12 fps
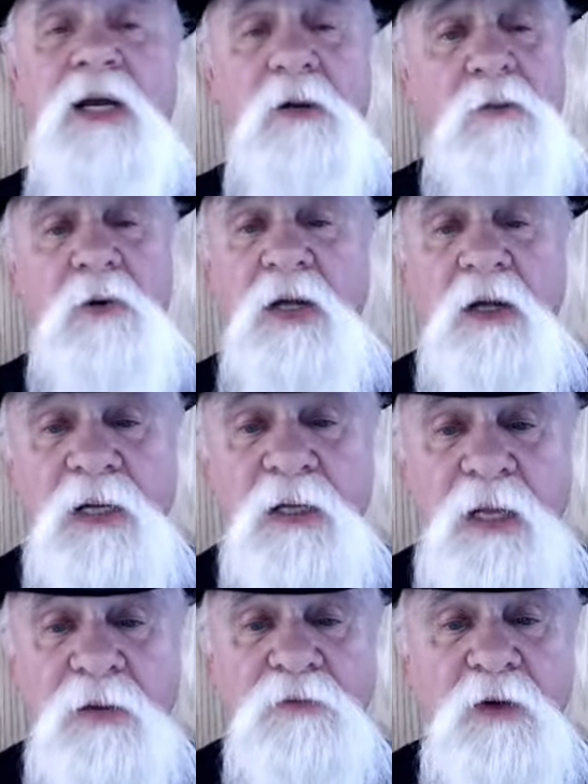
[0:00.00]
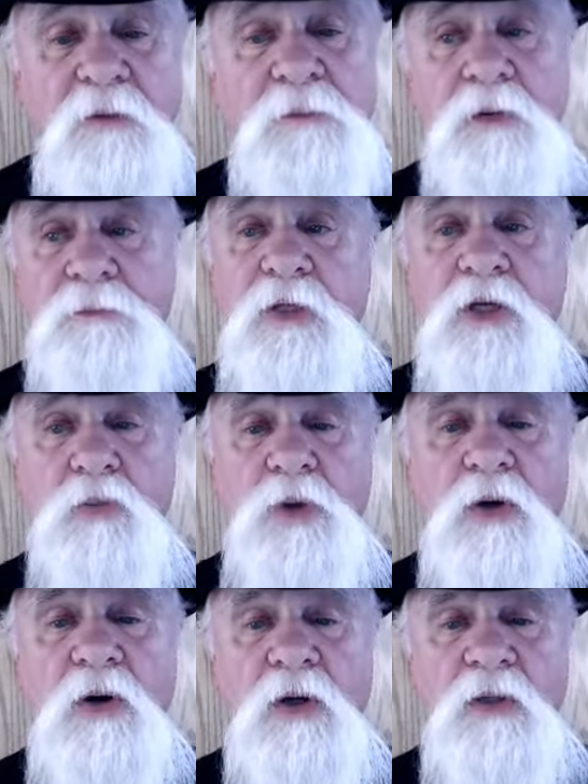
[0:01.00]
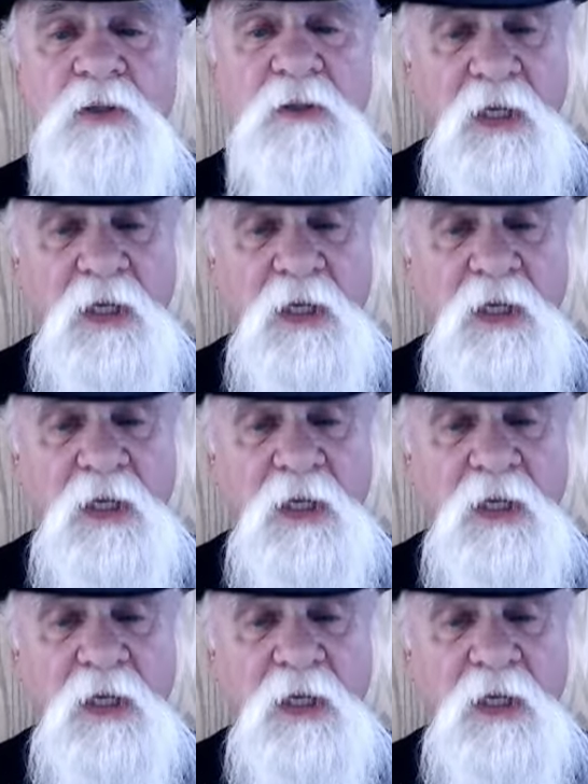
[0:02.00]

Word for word: where the hell that came from, but here we are. I,